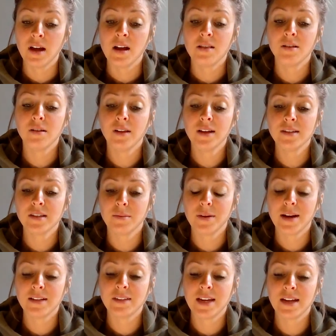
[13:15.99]
It looked like someone
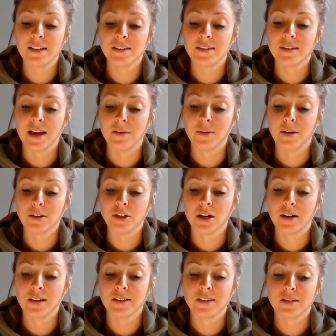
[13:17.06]
had taken sidewalk
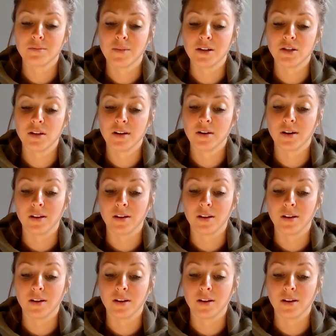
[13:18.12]
chalk and smudged the